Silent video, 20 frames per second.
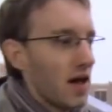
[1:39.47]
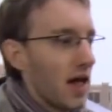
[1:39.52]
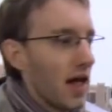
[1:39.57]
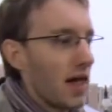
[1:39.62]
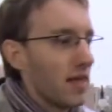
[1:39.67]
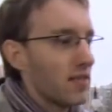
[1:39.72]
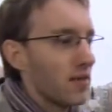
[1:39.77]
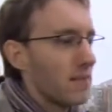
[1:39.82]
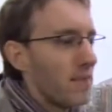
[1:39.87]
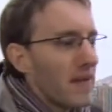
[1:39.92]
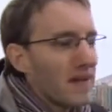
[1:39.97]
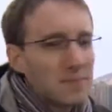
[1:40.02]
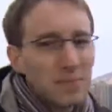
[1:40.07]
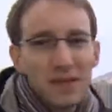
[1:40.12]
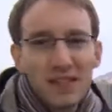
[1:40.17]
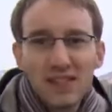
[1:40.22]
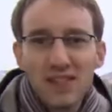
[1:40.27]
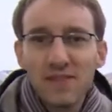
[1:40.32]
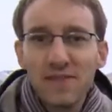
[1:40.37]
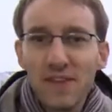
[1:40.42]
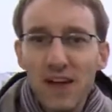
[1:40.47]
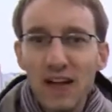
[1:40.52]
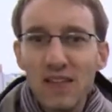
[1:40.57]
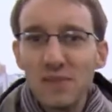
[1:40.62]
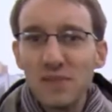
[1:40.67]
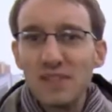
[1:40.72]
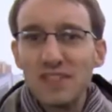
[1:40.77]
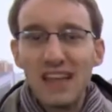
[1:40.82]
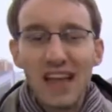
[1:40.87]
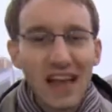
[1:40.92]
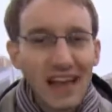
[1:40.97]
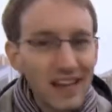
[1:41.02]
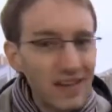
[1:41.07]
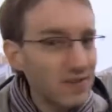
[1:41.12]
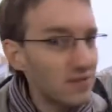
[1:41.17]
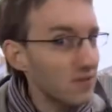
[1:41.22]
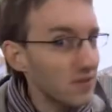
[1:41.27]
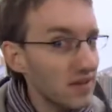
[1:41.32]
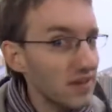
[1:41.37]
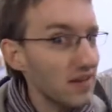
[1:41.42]
And the best place to find them is kind
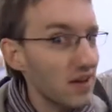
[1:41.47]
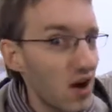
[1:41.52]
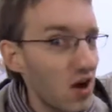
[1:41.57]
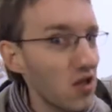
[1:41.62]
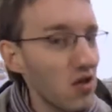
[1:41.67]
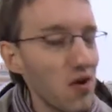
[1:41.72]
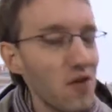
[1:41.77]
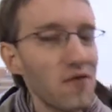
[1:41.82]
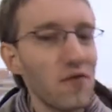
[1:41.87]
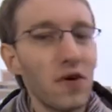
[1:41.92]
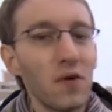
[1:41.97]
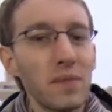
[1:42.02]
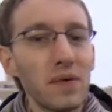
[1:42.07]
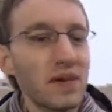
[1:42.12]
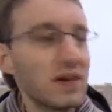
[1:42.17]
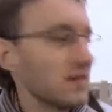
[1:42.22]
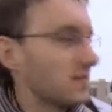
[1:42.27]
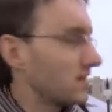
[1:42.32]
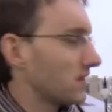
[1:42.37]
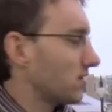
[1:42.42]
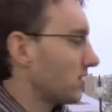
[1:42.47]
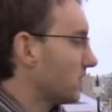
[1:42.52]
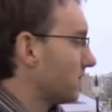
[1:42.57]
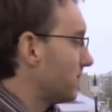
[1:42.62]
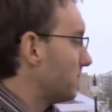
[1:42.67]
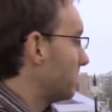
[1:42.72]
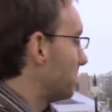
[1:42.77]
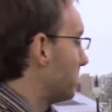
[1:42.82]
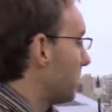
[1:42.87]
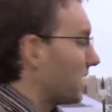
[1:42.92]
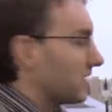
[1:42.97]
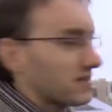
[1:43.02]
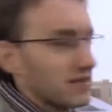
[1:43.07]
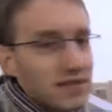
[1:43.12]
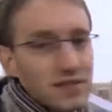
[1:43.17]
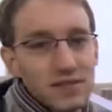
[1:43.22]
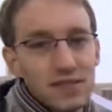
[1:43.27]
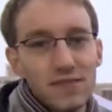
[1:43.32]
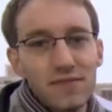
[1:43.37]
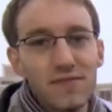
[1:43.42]
of really all over because they're in
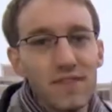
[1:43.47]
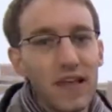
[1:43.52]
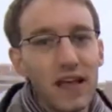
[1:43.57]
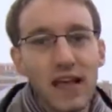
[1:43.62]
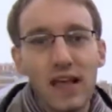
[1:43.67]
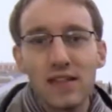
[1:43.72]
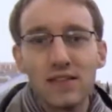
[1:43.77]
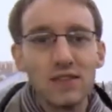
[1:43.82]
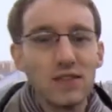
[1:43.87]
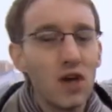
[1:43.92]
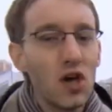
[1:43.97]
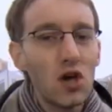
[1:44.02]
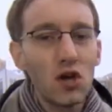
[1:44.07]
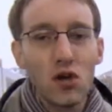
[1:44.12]
buses and vans